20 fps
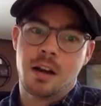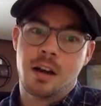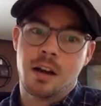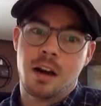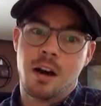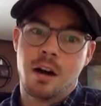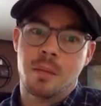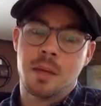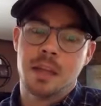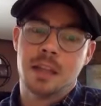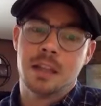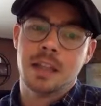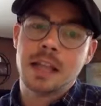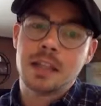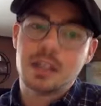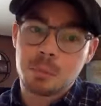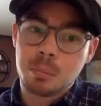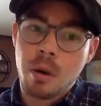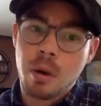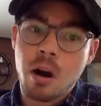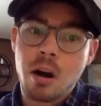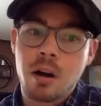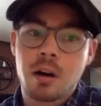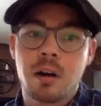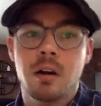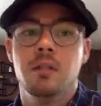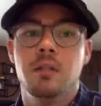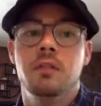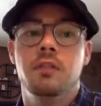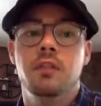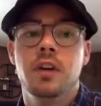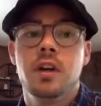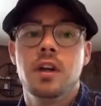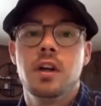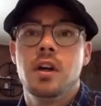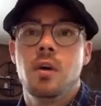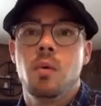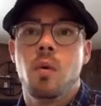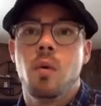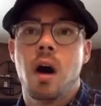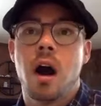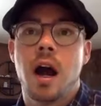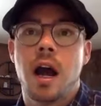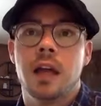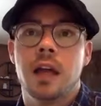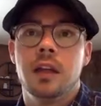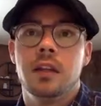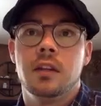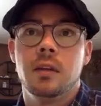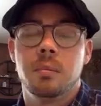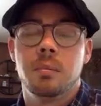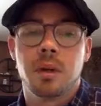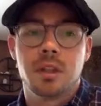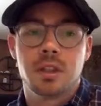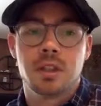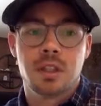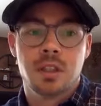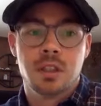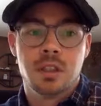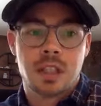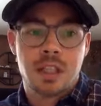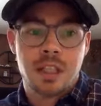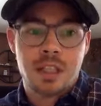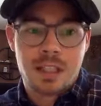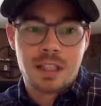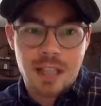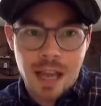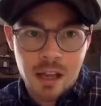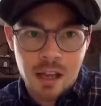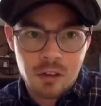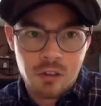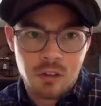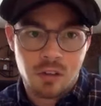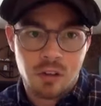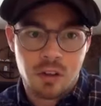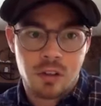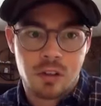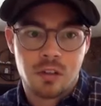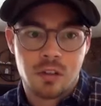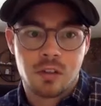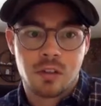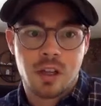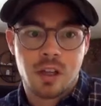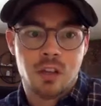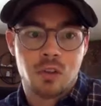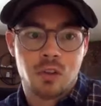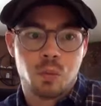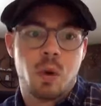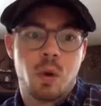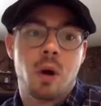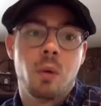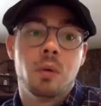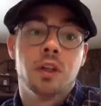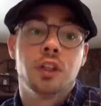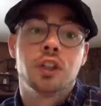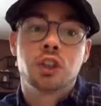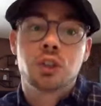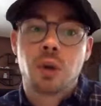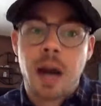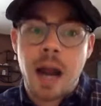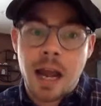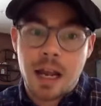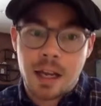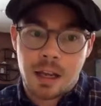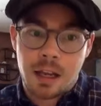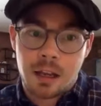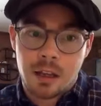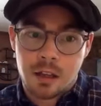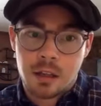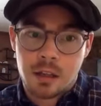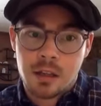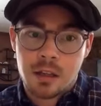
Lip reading: And that's part of why the person's intentions is what we're tracking,